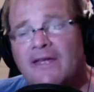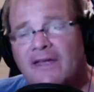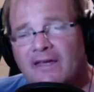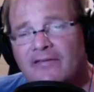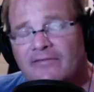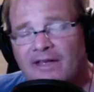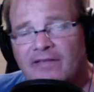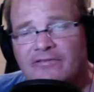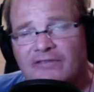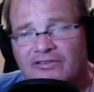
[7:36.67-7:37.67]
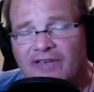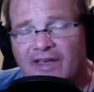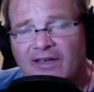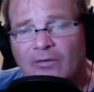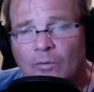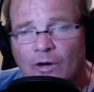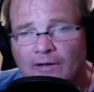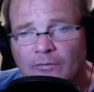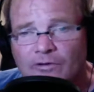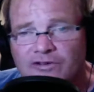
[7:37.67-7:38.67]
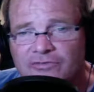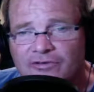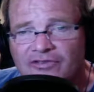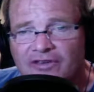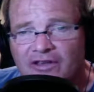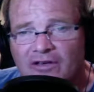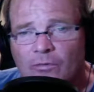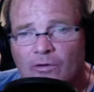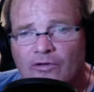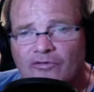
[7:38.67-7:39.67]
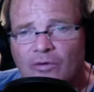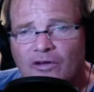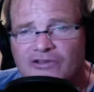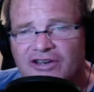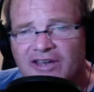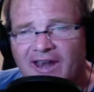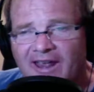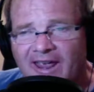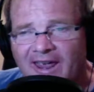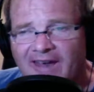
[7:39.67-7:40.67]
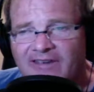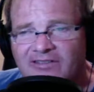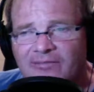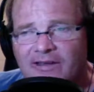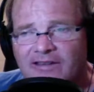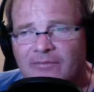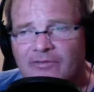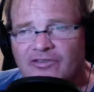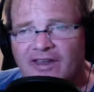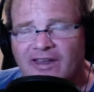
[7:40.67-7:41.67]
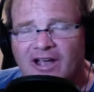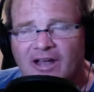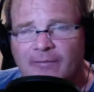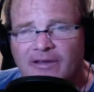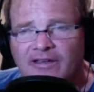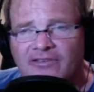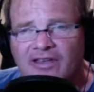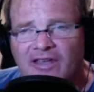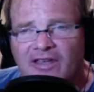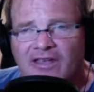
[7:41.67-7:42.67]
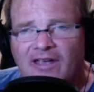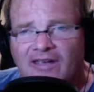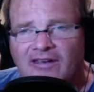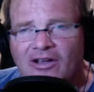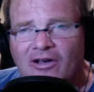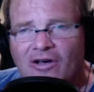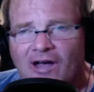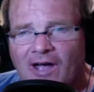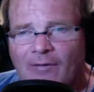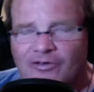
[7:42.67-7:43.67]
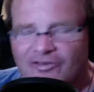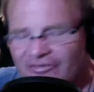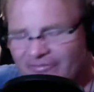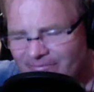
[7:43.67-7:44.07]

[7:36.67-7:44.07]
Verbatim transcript: And then the second one, which was one of those ones you kind of hate to make the mistake on because, you know, I was